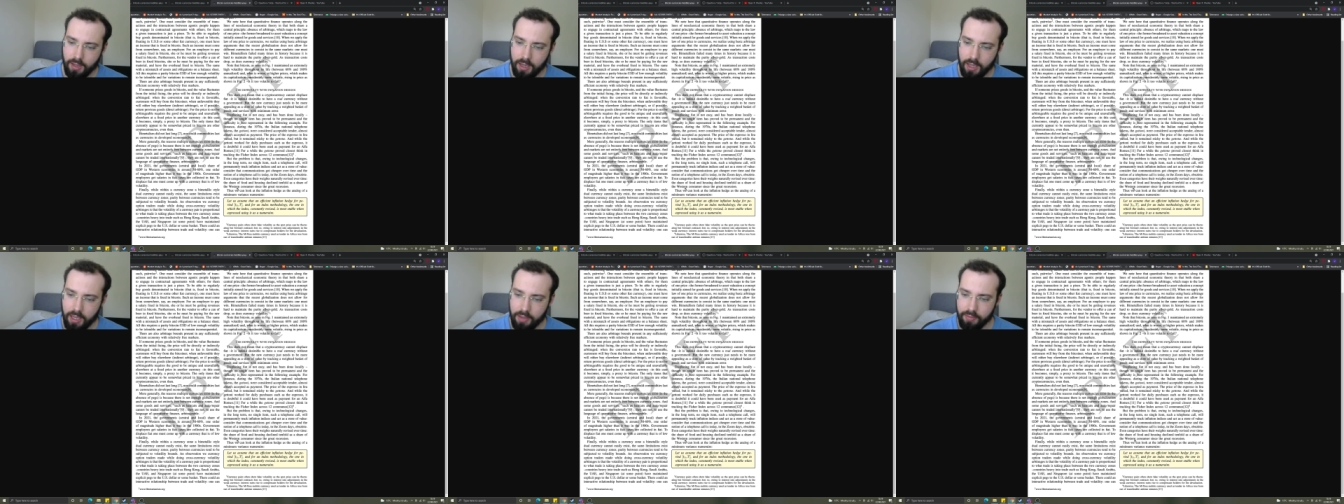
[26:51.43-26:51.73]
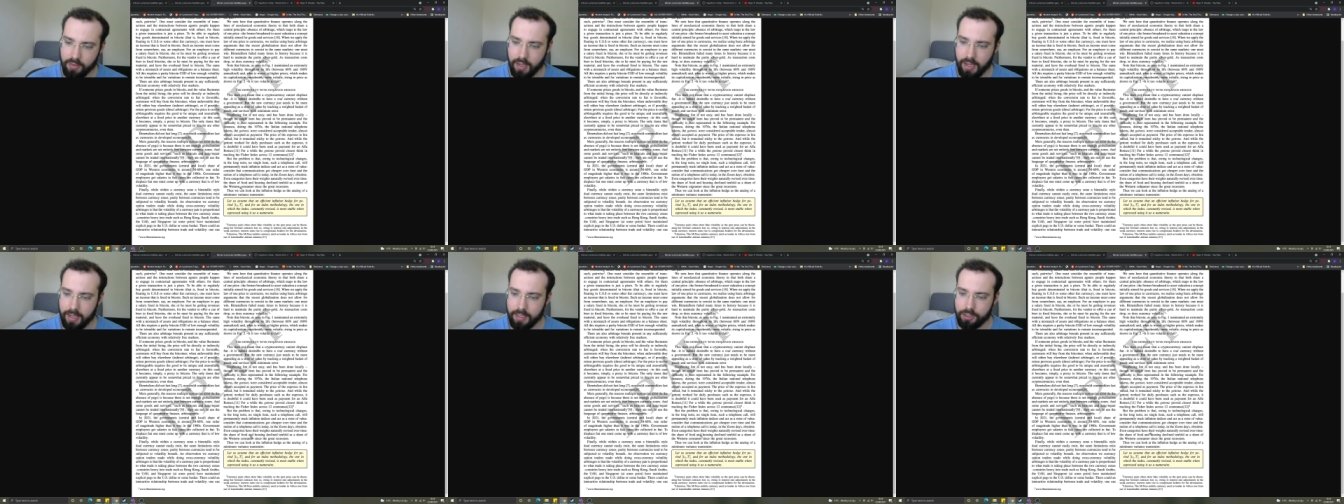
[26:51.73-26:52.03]

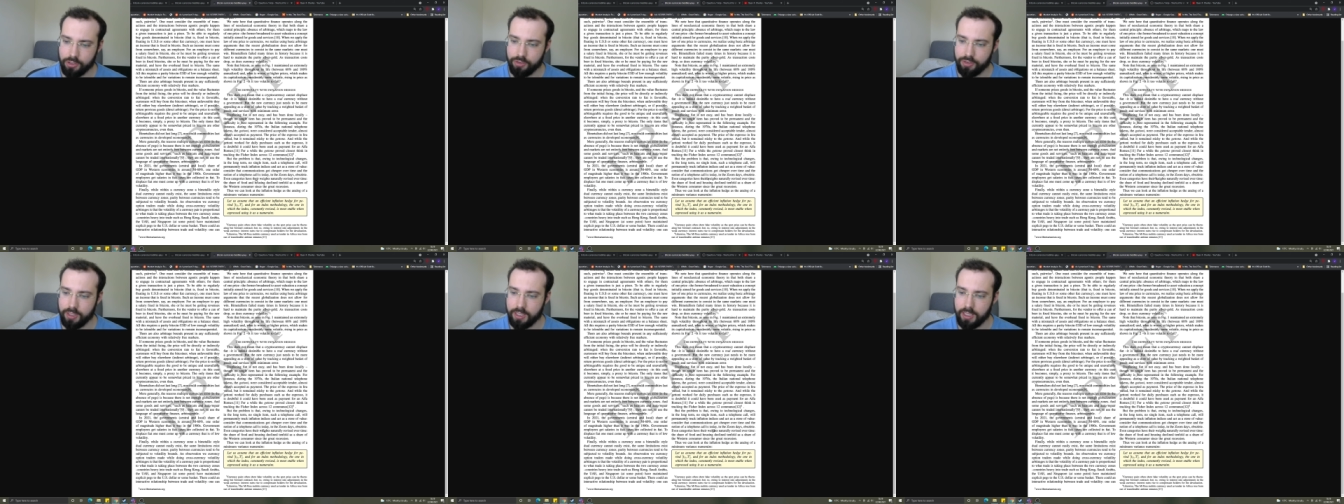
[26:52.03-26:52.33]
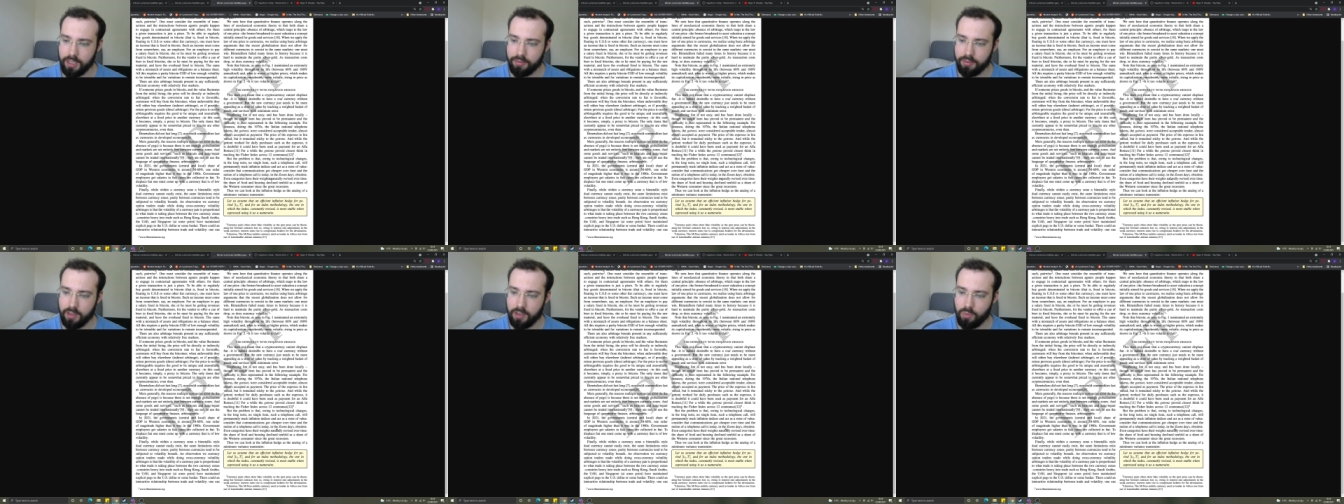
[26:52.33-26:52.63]
Even categories
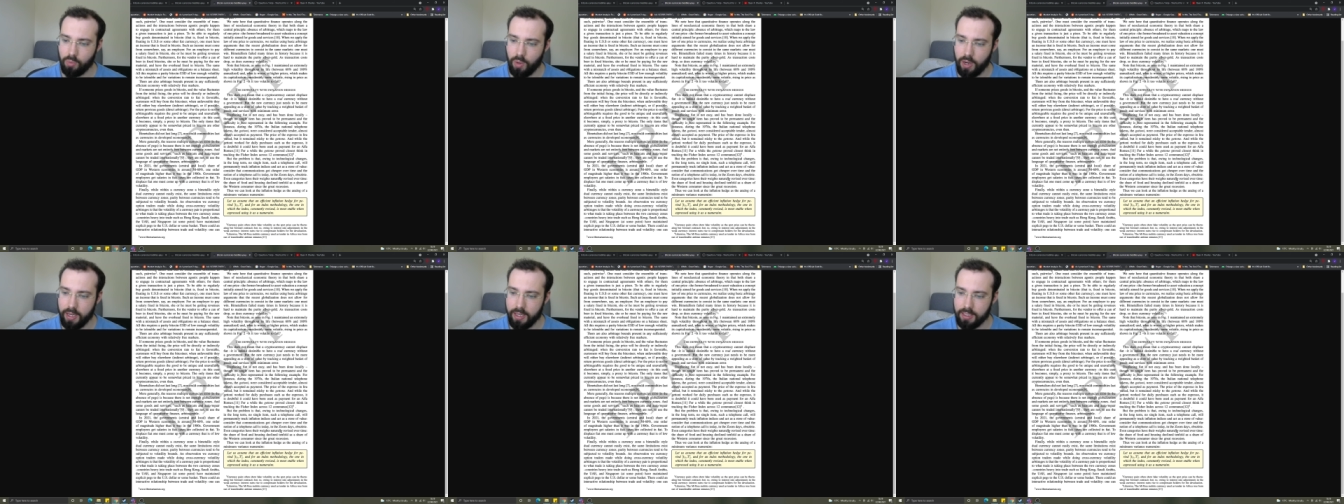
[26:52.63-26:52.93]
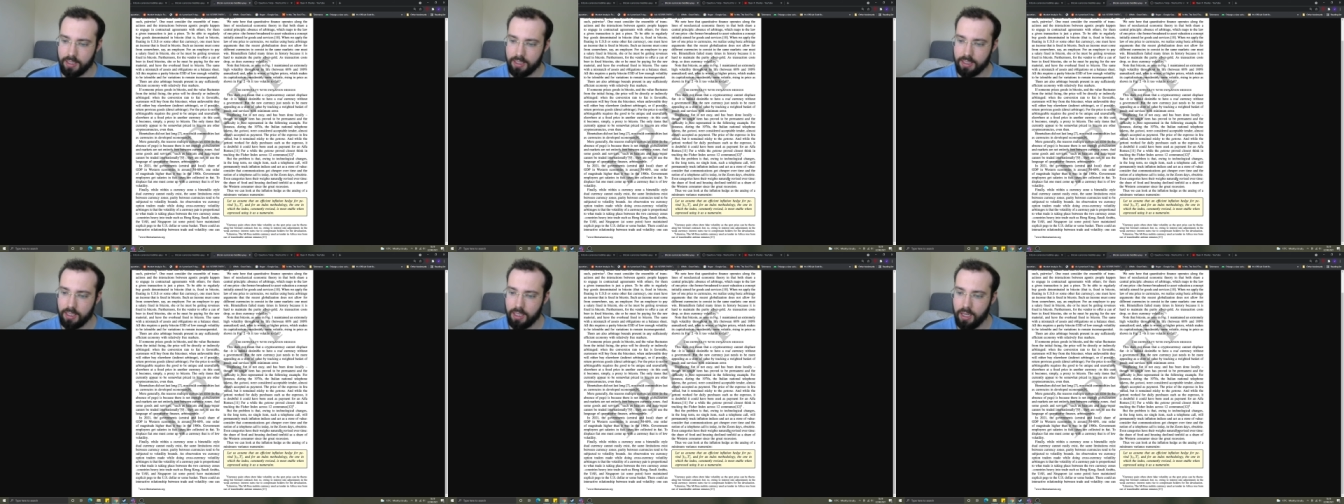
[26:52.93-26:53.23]
have their
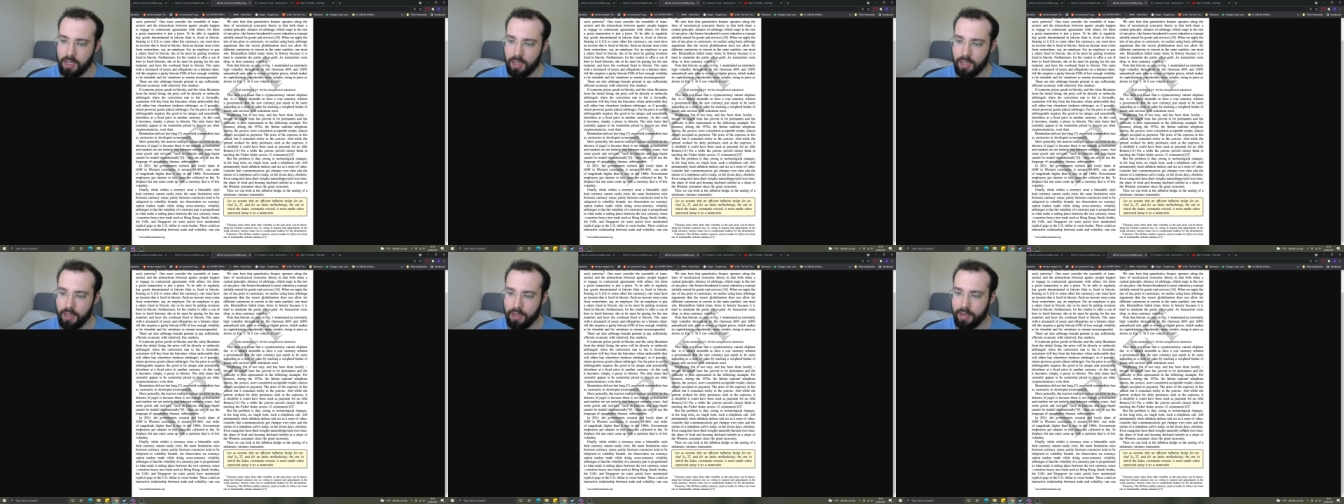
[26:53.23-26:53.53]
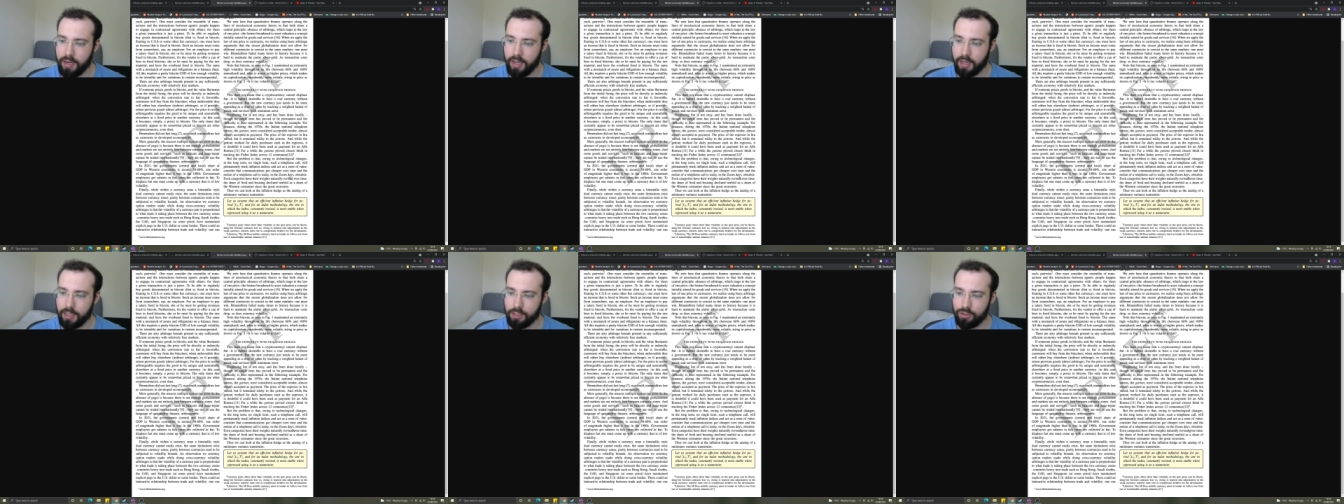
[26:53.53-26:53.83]
weights
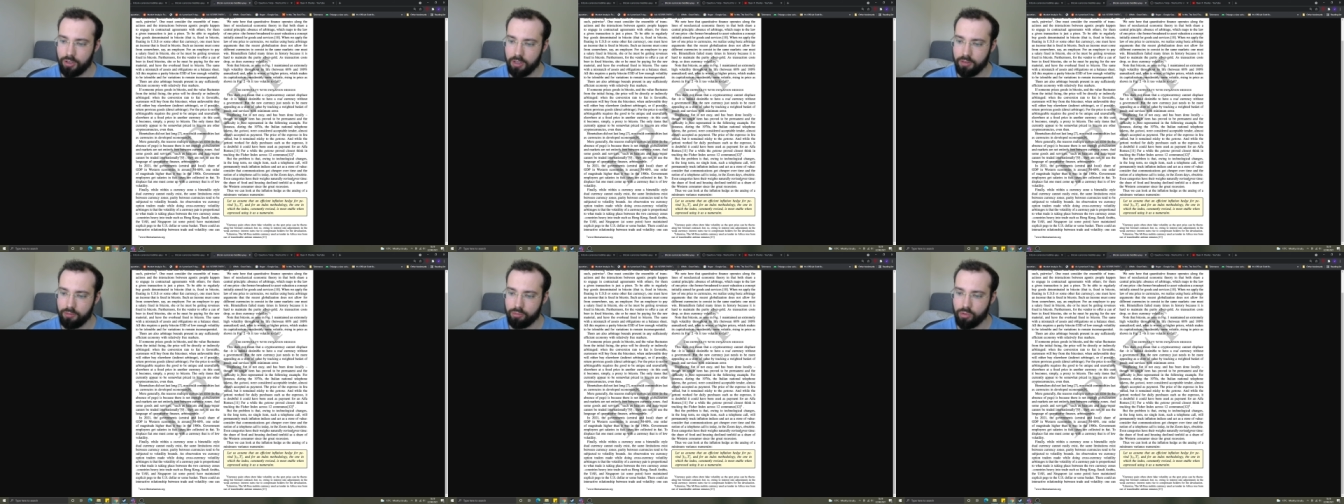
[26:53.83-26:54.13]
naturally